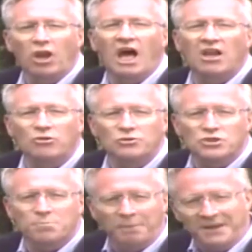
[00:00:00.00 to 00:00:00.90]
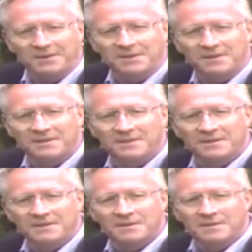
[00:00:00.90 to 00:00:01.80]
the Lollard's Pit.
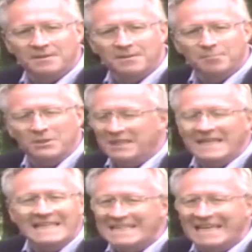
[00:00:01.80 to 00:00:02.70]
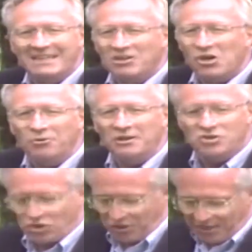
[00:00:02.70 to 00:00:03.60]
But they didn't get the
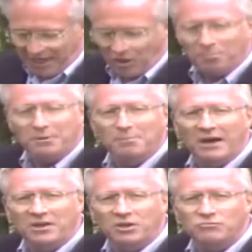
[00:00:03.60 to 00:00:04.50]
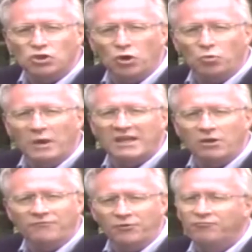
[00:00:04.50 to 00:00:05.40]
courage to take up the body of John
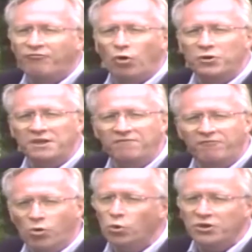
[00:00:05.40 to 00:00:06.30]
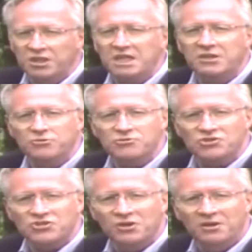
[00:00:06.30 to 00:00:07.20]
Wickliffe for 44
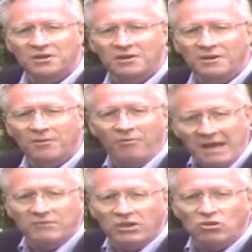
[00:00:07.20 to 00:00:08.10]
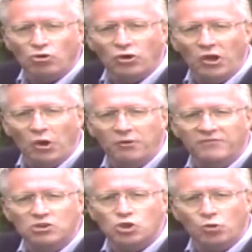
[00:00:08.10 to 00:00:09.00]
years. Then they took it out
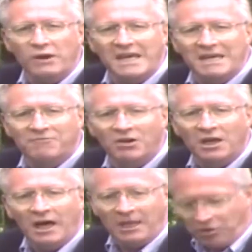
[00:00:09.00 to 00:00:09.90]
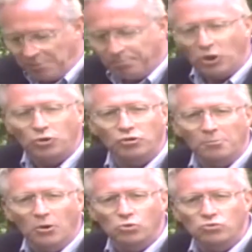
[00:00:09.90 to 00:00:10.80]
of its grave and they burned
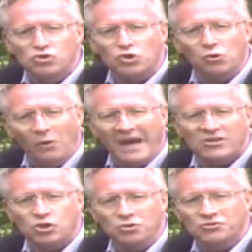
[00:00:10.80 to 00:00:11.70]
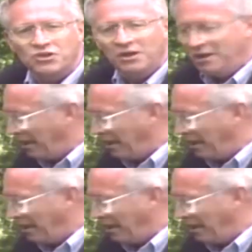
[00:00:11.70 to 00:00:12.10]
the bones to ashes,